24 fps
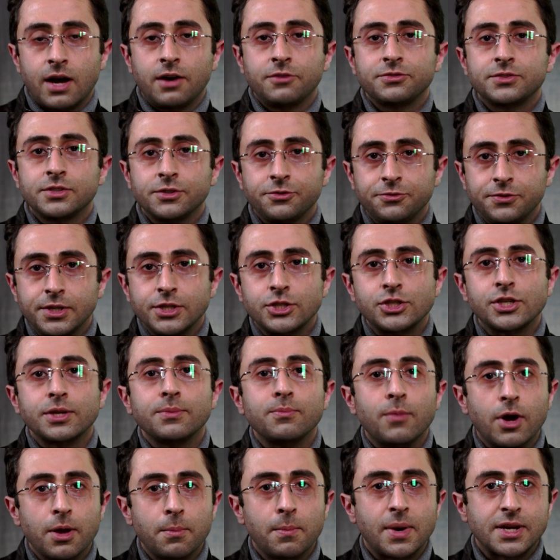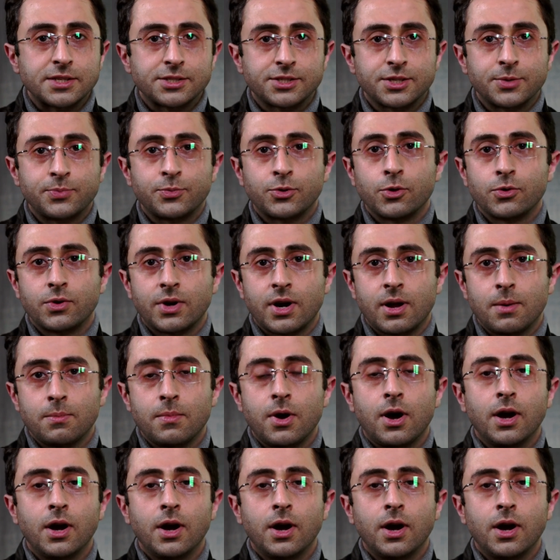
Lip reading: After finishing my master program,